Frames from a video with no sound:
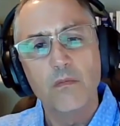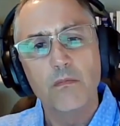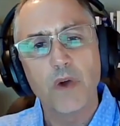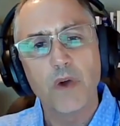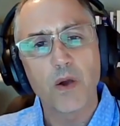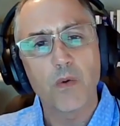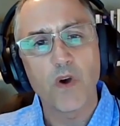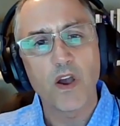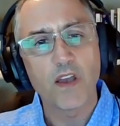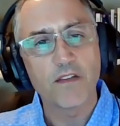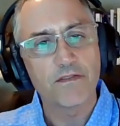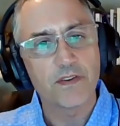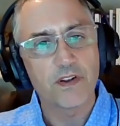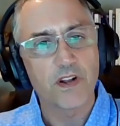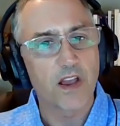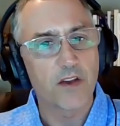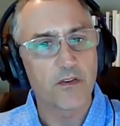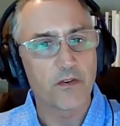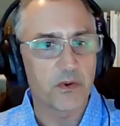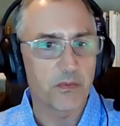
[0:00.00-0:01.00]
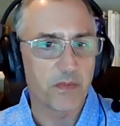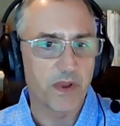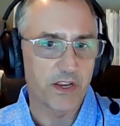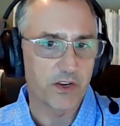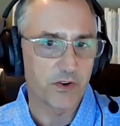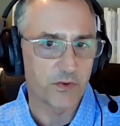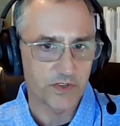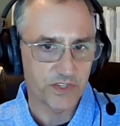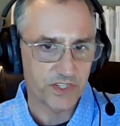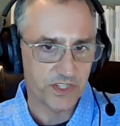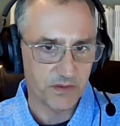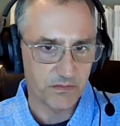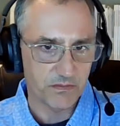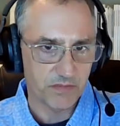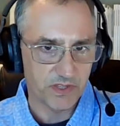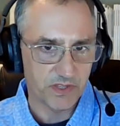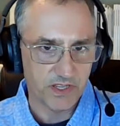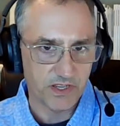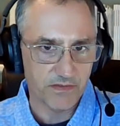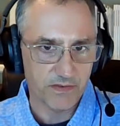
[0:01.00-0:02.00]
My wife and I remain Christian
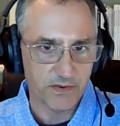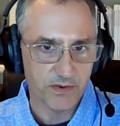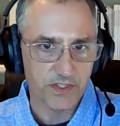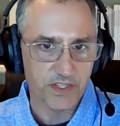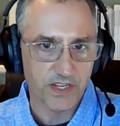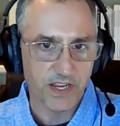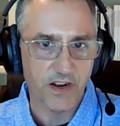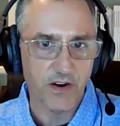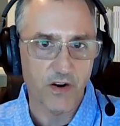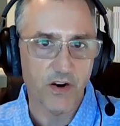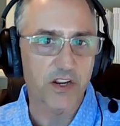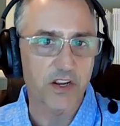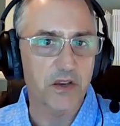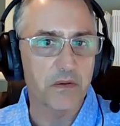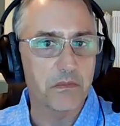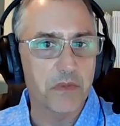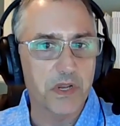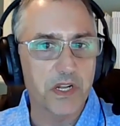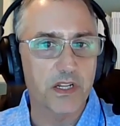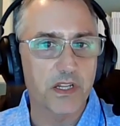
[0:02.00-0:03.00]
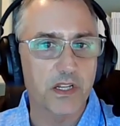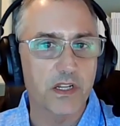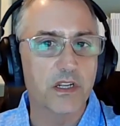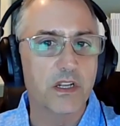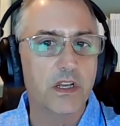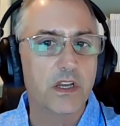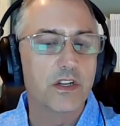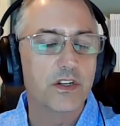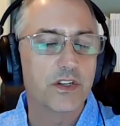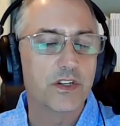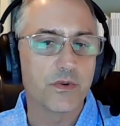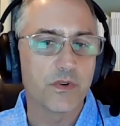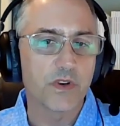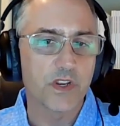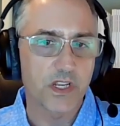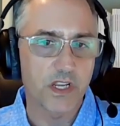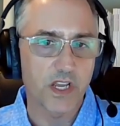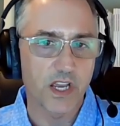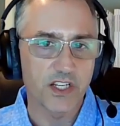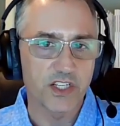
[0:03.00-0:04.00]
believers and are committed to
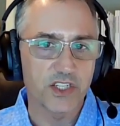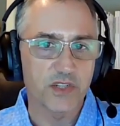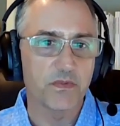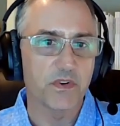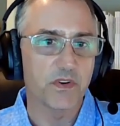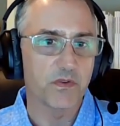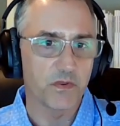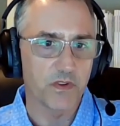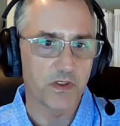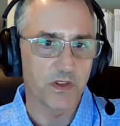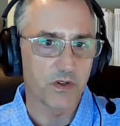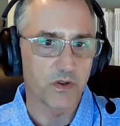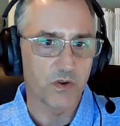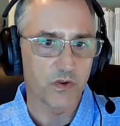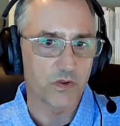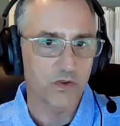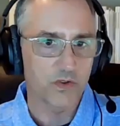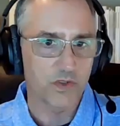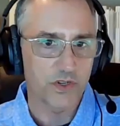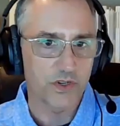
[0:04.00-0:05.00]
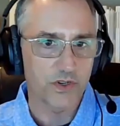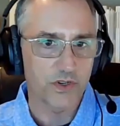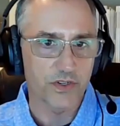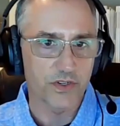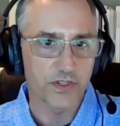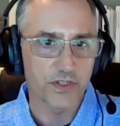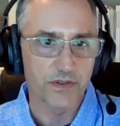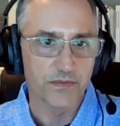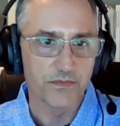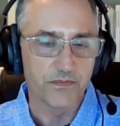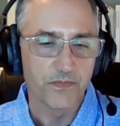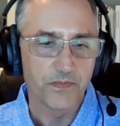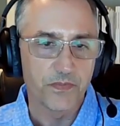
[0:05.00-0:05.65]
engagement with a local church.